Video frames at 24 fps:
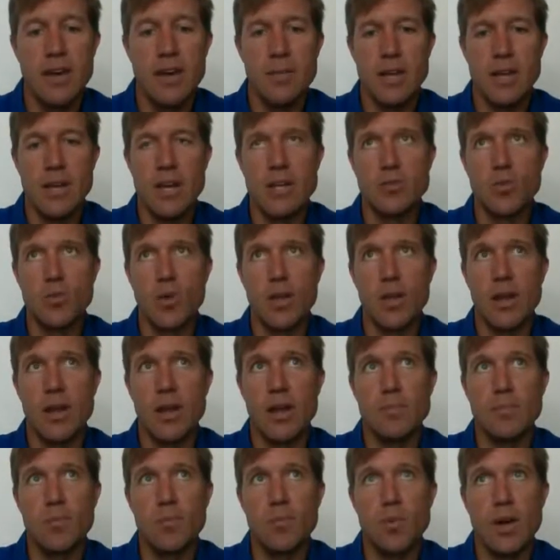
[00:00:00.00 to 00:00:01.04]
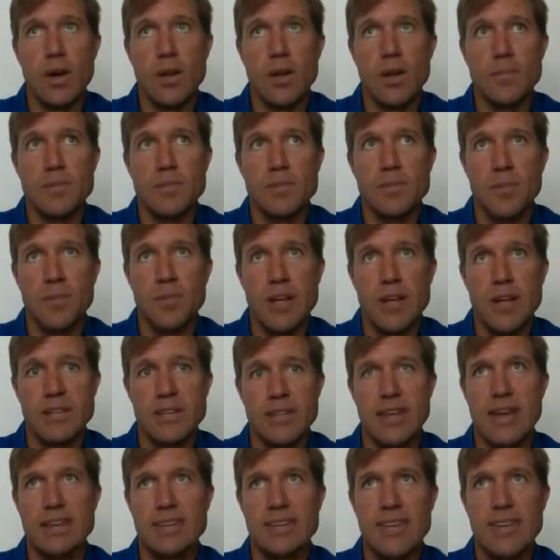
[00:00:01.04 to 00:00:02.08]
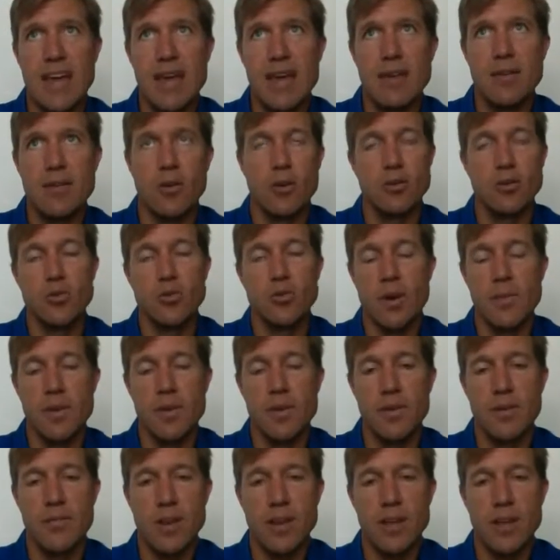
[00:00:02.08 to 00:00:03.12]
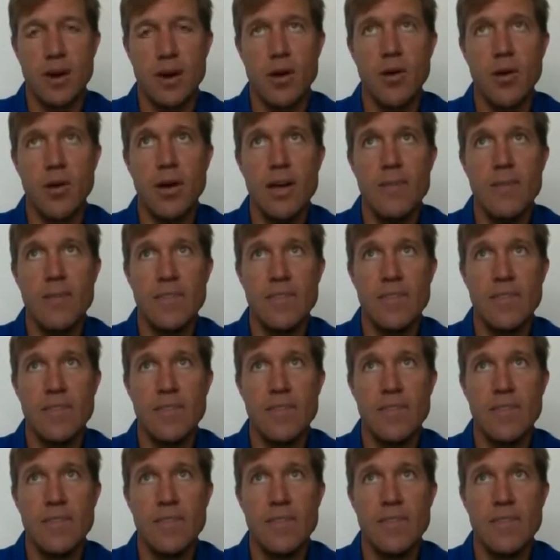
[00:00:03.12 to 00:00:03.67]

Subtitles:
because we'll end up splicing that 10 or 20-minute video